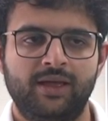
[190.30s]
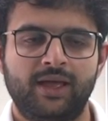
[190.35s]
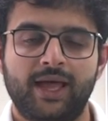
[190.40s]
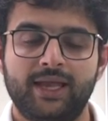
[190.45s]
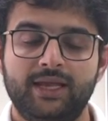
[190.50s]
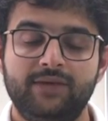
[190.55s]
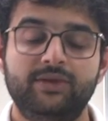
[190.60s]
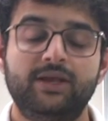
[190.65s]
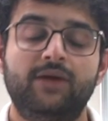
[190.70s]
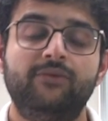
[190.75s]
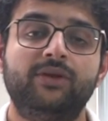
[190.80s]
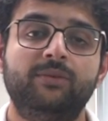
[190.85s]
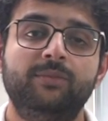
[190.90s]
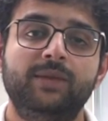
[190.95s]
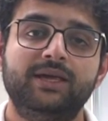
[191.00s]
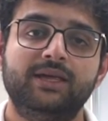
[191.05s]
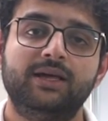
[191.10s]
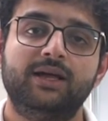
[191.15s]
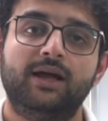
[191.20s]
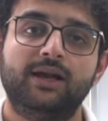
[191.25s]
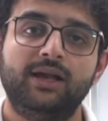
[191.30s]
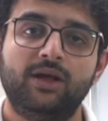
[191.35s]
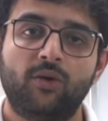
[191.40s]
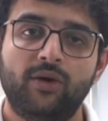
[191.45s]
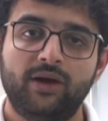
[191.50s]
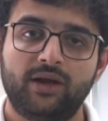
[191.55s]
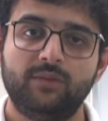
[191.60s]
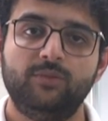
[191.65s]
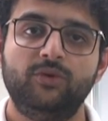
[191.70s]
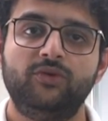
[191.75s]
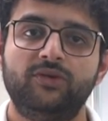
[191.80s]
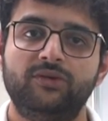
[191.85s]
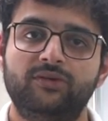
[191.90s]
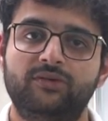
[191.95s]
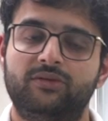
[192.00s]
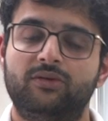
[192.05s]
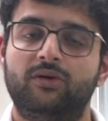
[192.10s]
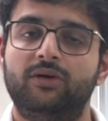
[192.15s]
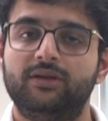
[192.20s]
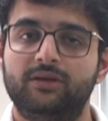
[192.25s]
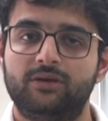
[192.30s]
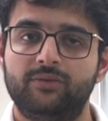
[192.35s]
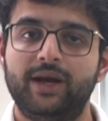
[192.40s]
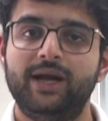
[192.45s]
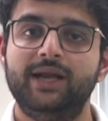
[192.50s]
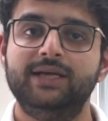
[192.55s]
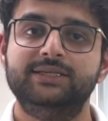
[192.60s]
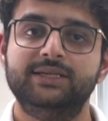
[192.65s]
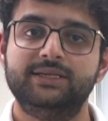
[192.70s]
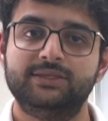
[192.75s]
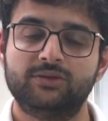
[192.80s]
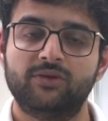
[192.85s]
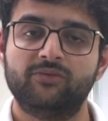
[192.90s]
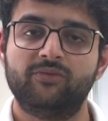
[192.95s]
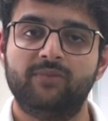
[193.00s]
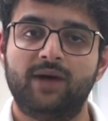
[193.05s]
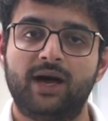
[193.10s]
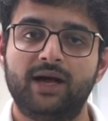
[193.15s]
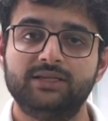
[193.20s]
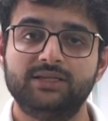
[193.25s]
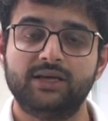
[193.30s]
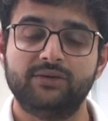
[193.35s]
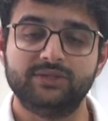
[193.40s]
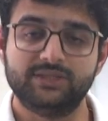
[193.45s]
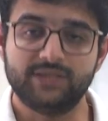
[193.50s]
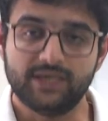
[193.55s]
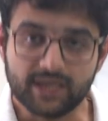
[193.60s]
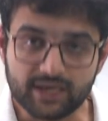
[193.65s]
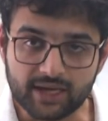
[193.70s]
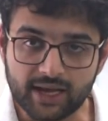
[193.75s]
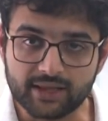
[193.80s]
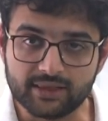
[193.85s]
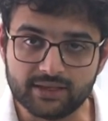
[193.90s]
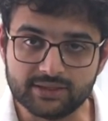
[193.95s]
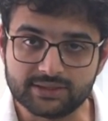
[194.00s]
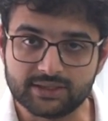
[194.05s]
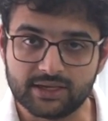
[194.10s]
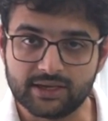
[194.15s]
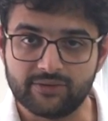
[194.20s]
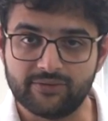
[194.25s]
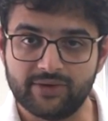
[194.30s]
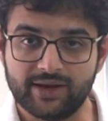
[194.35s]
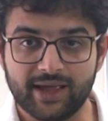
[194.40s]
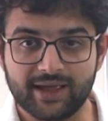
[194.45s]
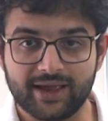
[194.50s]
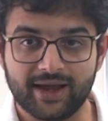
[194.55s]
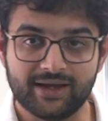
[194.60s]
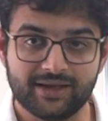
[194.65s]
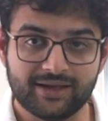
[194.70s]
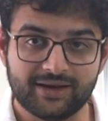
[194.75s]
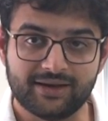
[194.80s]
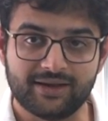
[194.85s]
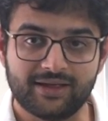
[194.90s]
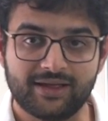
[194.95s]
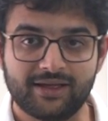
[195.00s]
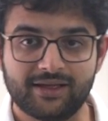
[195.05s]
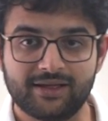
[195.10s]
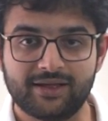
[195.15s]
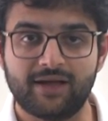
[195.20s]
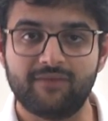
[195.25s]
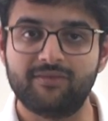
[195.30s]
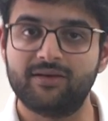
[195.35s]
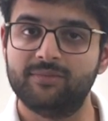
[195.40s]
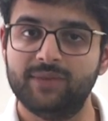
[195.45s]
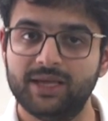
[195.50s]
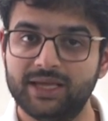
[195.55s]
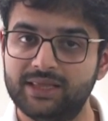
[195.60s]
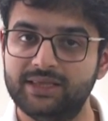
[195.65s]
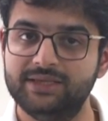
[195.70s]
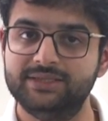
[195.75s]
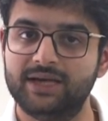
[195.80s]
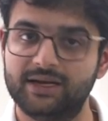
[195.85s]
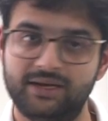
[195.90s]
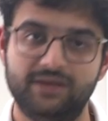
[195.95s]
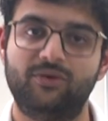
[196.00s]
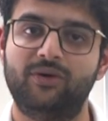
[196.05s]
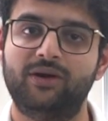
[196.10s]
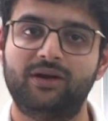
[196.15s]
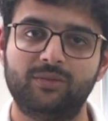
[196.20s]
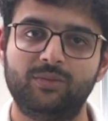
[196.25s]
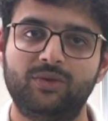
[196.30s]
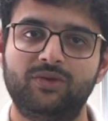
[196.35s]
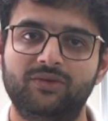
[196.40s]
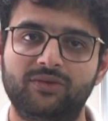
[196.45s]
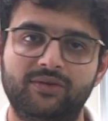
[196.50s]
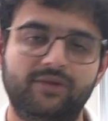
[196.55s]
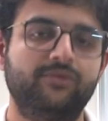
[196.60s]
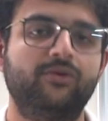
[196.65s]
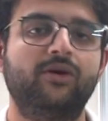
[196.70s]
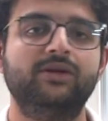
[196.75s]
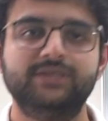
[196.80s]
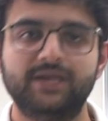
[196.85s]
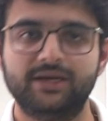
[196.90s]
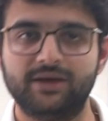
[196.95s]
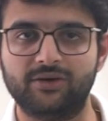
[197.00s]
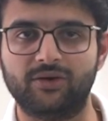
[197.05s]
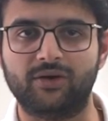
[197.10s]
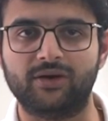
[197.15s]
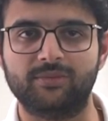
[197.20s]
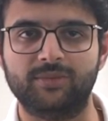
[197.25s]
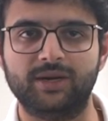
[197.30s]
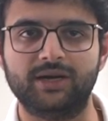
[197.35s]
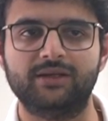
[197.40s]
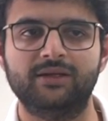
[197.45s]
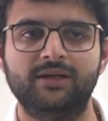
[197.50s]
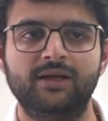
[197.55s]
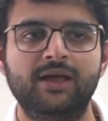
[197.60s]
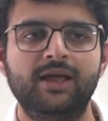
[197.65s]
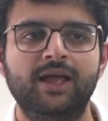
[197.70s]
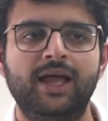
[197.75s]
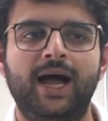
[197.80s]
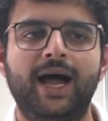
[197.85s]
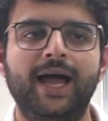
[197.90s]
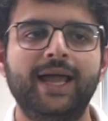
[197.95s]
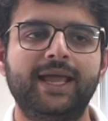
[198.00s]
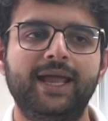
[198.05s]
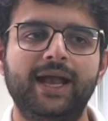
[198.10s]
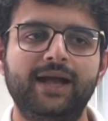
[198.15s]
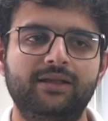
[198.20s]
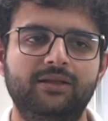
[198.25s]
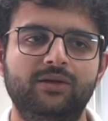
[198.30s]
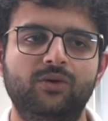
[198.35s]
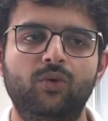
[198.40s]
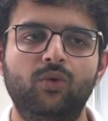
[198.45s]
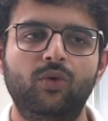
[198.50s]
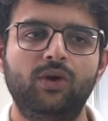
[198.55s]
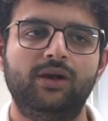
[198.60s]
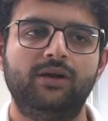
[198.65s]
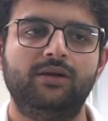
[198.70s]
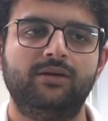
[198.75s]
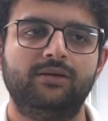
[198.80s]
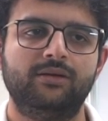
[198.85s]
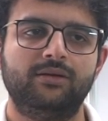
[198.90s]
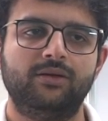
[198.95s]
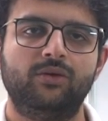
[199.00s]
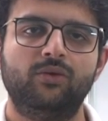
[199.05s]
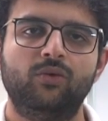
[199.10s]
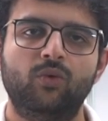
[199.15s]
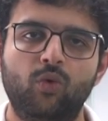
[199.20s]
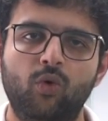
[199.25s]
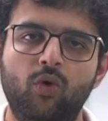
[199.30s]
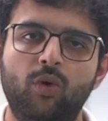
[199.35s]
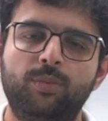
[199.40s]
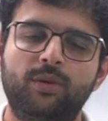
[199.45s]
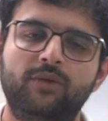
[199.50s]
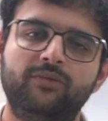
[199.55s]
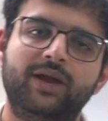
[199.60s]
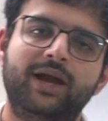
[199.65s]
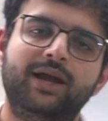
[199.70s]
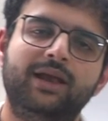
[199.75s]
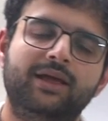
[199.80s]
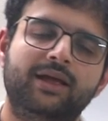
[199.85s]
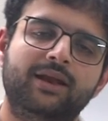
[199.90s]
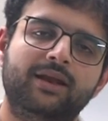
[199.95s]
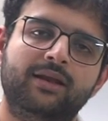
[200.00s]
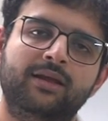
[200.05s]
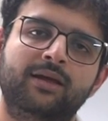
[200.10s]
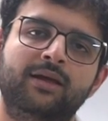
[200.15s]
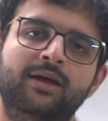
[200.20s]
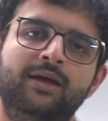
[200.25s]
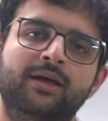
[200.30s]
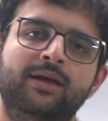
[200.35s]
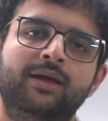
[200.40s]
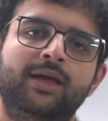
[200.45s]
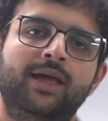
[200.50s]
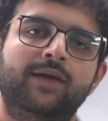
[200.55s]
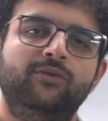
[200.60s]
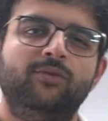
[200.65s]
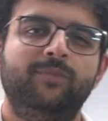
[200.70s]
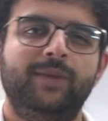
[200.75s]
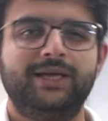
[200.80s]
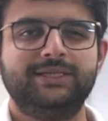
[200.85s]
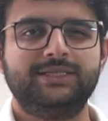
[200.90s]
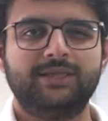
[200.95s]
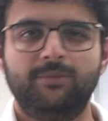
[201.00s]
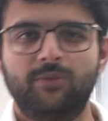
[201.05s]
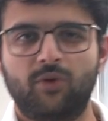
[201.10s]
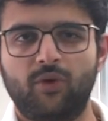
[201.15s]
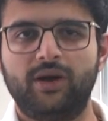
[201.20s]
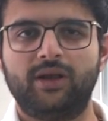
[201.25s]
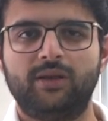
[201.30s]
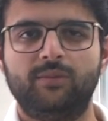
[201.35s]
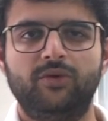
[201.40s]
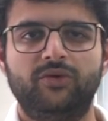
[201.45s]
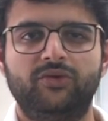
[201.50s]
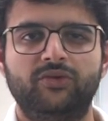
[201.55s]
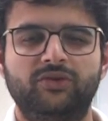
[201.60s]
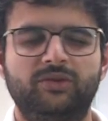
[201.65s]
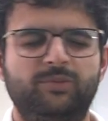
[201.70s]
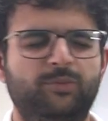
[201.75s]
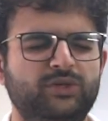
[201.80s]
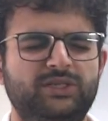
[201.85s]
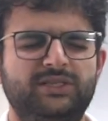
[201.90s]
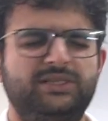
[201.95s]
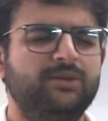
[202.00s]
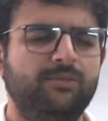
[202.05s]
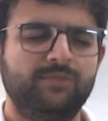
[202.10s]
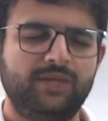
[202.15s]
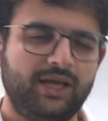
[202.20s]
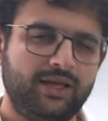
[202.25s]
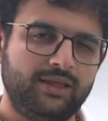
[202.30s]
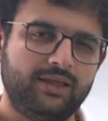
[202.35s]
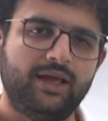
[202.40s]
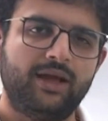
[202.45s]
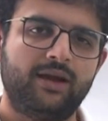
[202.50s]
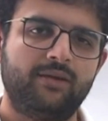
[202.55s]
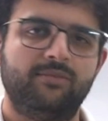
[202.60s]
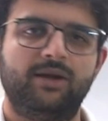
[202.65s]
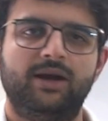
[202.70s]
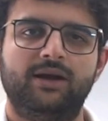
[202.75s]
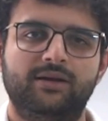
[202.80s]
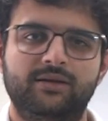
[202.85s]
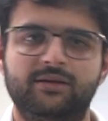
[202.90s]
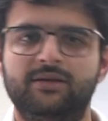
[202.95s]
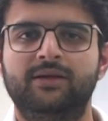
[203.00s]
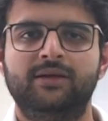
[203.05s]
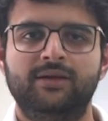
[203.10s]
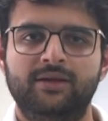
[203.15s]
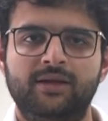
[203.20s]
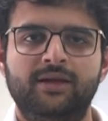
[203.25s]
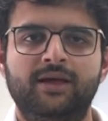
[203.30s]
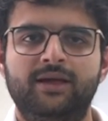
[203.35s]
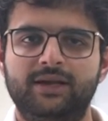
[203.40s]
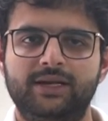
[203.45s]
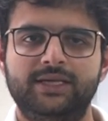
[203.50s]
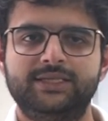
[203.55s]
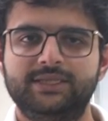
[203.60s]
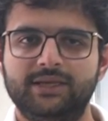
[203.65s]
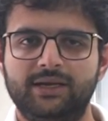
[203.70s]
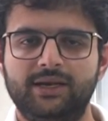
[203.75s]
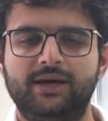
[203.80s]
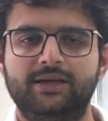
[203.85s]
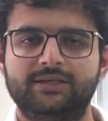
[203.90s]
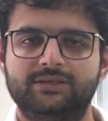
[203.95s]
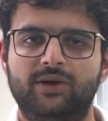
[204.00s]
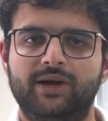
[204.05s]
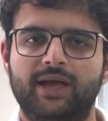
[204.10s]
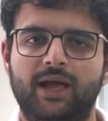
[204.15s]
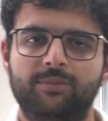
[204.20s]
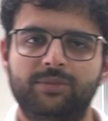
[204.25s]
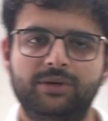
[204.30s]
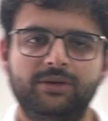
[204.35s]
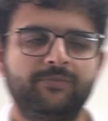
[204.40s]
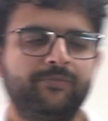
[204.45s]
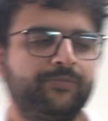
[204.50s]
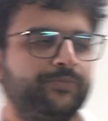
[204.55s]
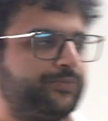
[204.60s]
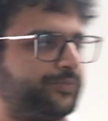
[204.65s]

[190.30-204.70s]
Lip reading: And even after making ugly contributions on 26th of March, I was sitting like this, will I get in after making these ugly contributions? Of course I did not, but I get the whole, you know, hope of getting in. If you make some contributions, push something in there, but realistically it does not happen.